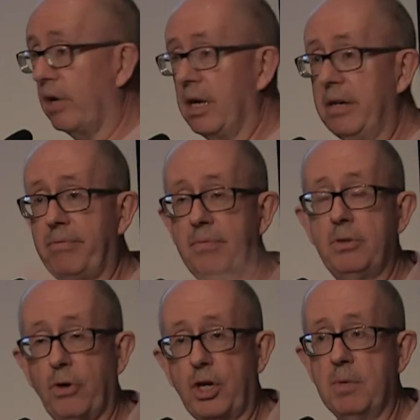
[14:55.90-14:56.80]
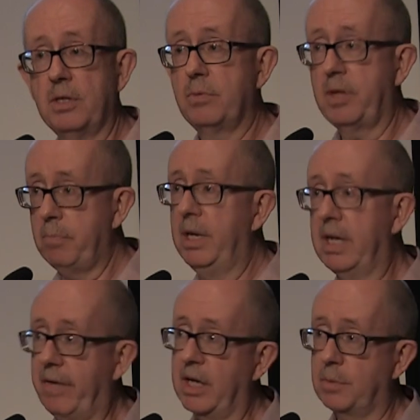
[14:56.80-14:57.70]
Drive documents within
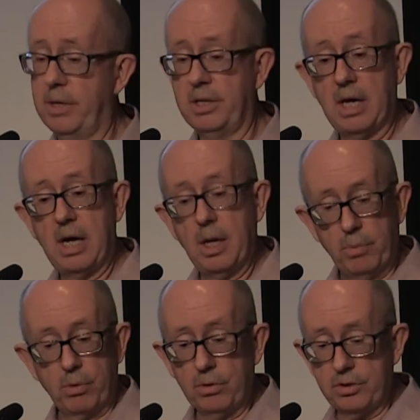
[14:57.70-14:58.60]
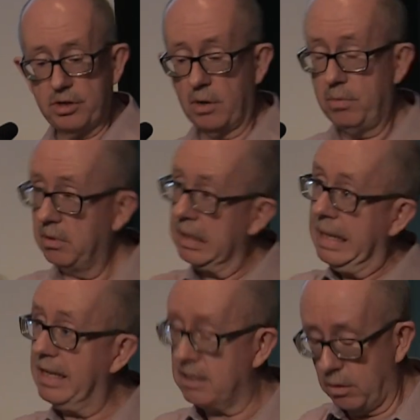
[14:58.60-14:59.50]
PDF Expert, but also
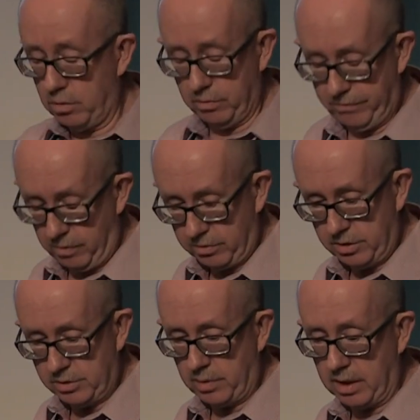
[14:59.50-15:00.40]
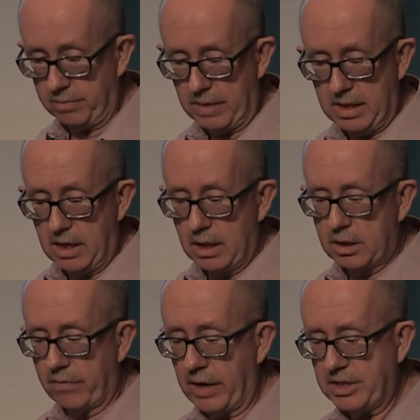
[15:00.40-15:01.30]
in its local folder as well.
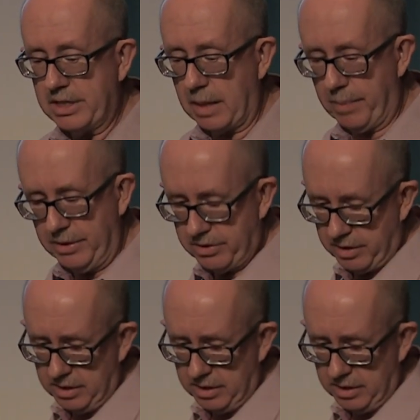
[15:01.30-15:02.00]
So if I actually tap into